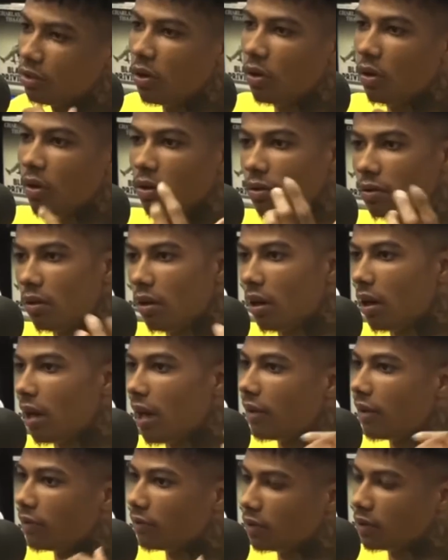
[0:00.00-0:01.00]
she's going through her
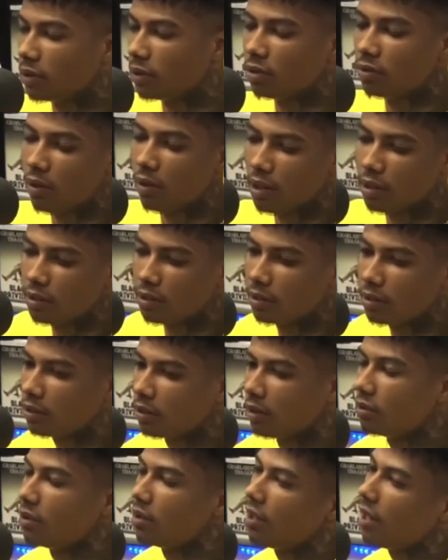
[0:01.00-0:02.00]
life.
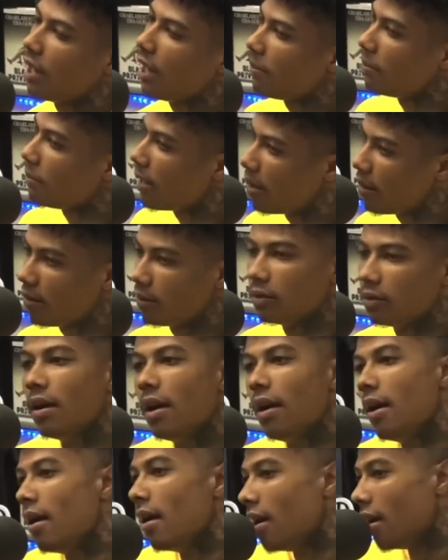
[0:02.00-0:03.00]
Fuck! It was, bro, it
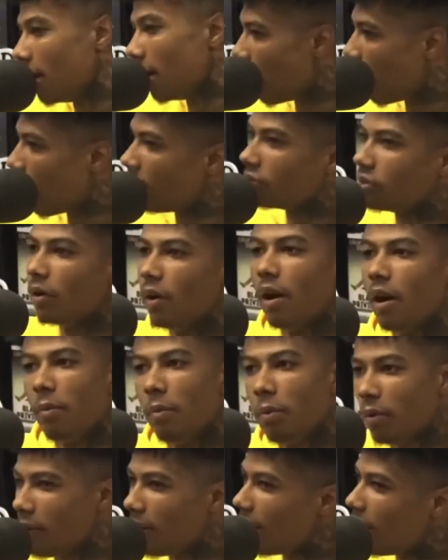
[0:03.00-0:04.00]
was in my head. It was
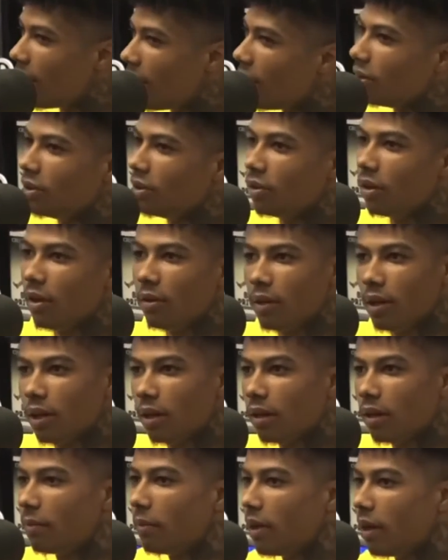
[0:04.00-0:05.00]
in my head. I promise, it was in my